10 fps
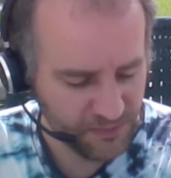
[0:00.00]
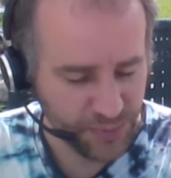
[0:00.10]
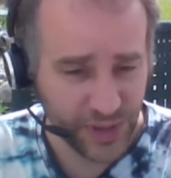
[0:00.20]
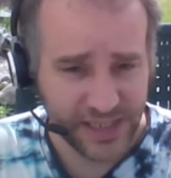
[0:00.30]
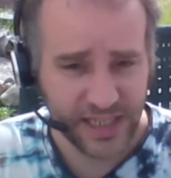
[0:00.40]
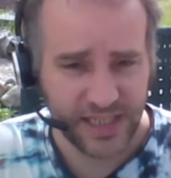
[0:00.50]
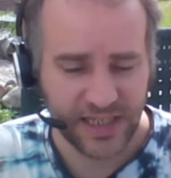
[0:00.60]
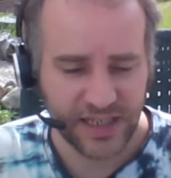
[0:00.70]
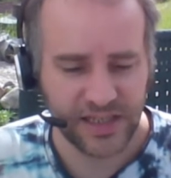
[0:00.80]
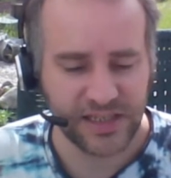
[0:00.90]
printed
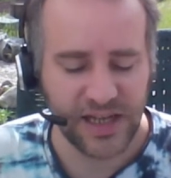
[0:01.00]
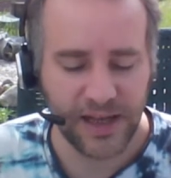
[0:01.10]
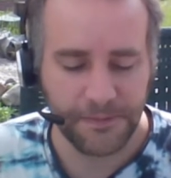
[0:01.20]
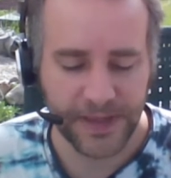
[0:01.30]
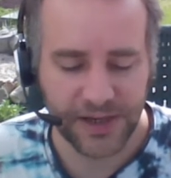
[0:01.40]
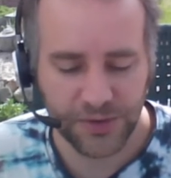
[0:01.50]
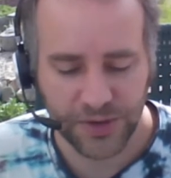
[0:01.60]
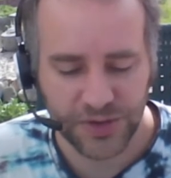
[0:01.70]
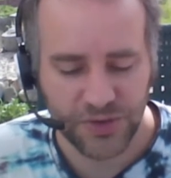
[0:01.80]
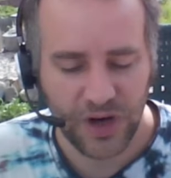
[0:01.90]
in
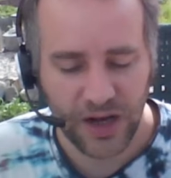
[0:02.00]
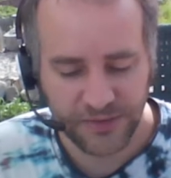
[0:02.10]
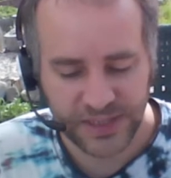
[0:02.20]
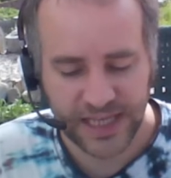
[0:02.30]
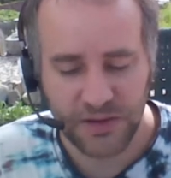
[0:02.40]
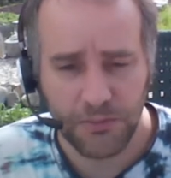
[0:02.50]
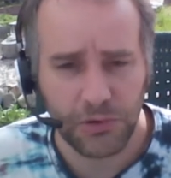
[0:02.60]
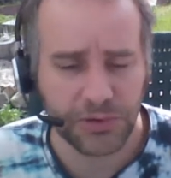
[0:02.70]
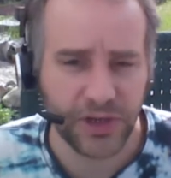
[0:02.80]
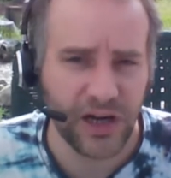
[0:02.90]
order to offset the
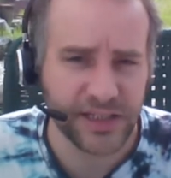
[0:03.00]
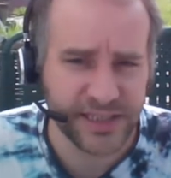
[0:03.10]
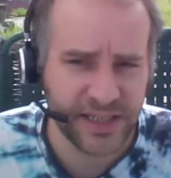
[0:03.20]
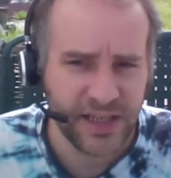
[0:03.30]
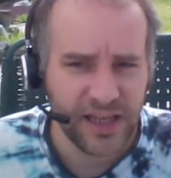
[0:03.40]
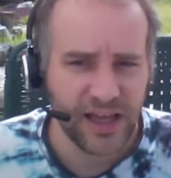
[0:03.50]
mold cost.